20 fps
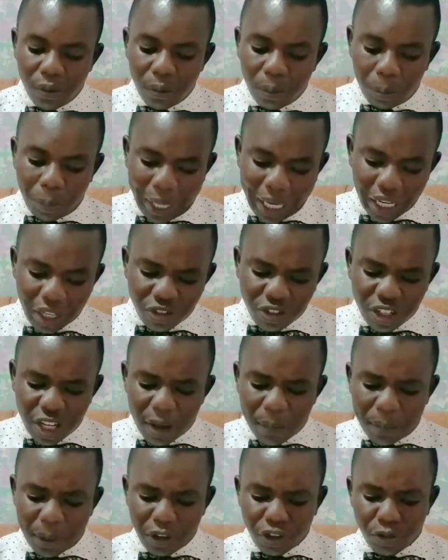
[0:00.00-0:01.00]
picks
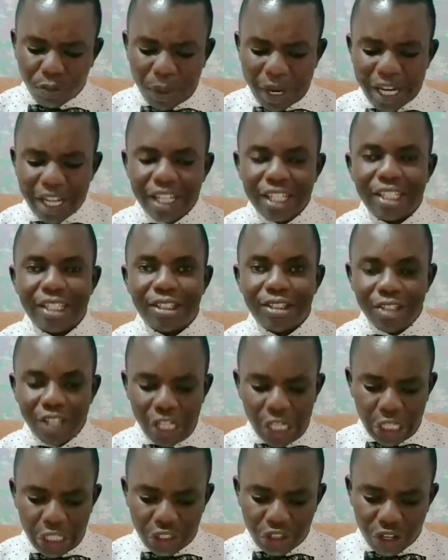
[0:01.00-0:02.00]
up a spade,
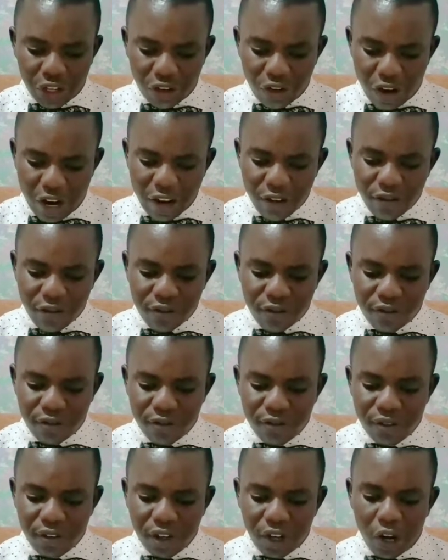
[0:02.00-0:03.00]
digs a grave
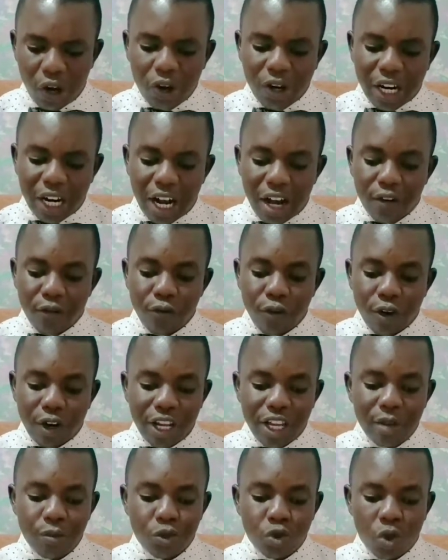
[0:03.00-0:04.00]
long enough for
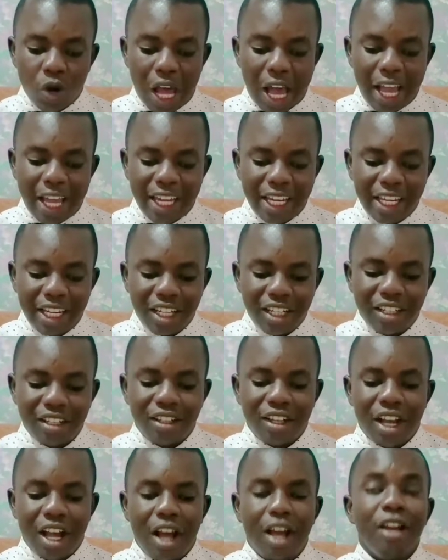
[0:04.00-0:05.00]
him to lie in,
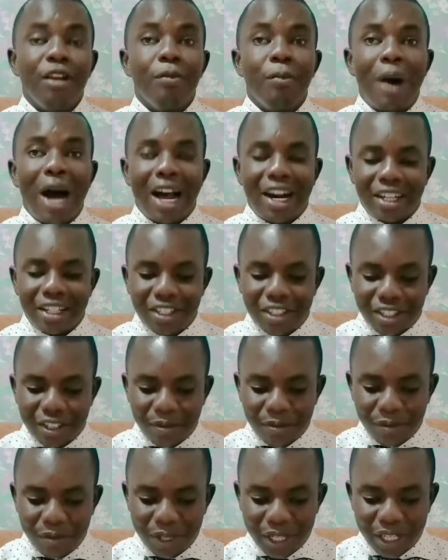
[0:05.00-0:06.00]
and buries
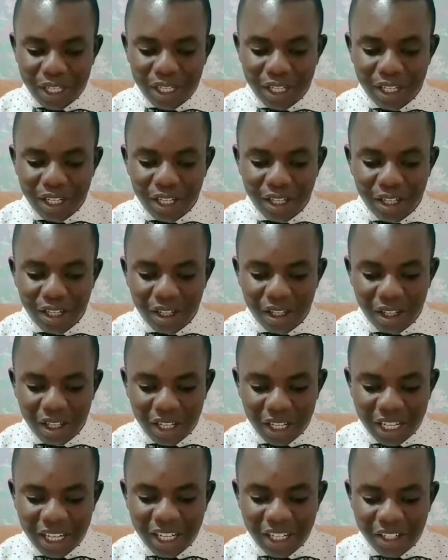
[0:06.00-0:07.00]
him
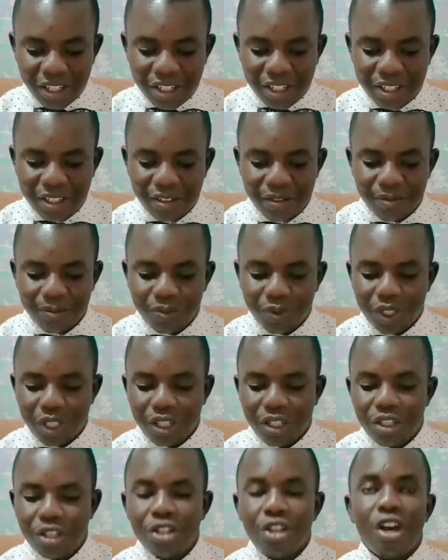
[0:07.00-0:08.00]
in it.
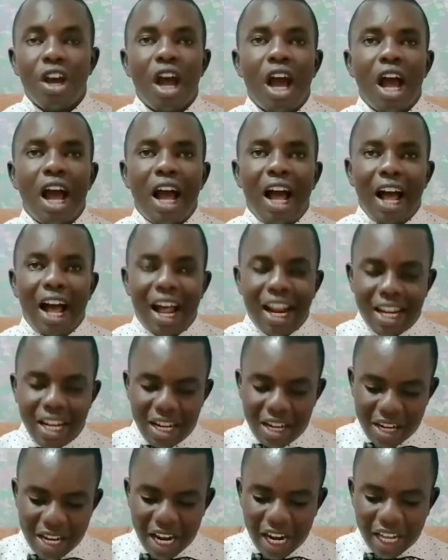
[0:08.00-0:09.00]
And he
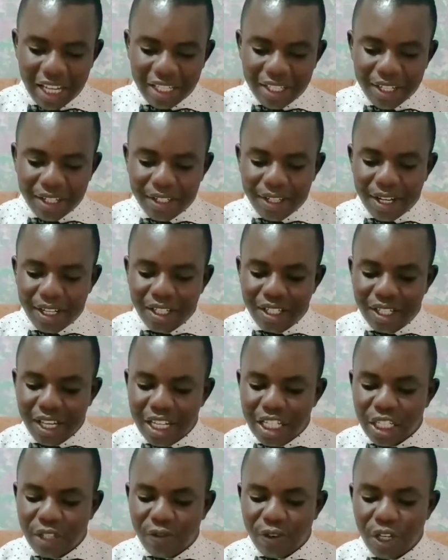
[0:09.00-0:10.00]
realizes that
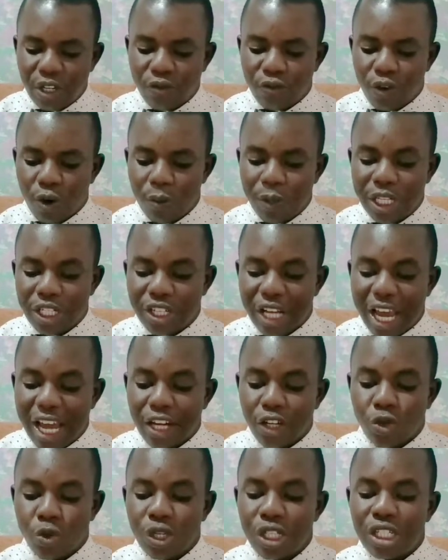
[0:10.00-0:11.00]
6 feet from his
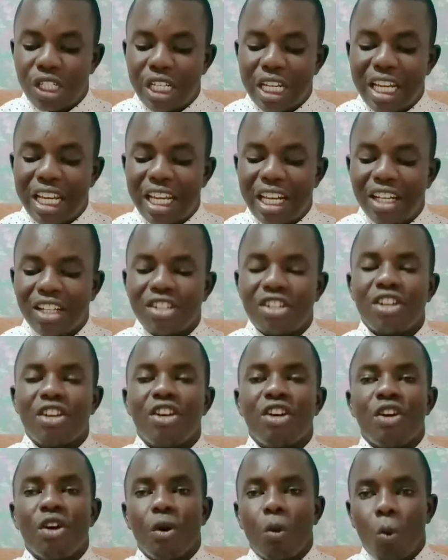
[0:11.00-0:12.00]
head to his heels
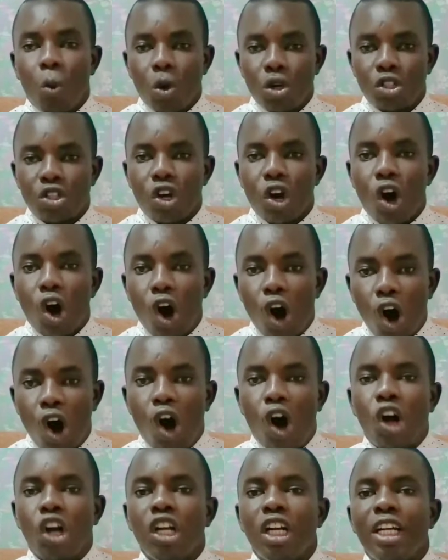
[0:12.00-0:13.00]
was
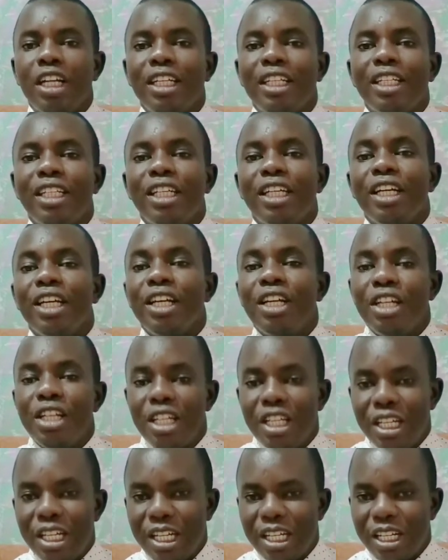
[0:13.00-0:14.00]
all
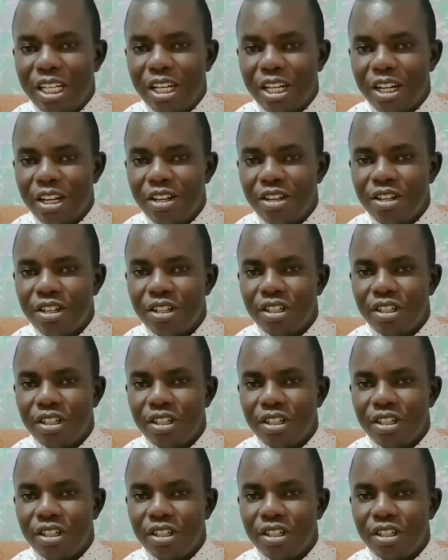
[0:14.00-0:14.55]
he needed.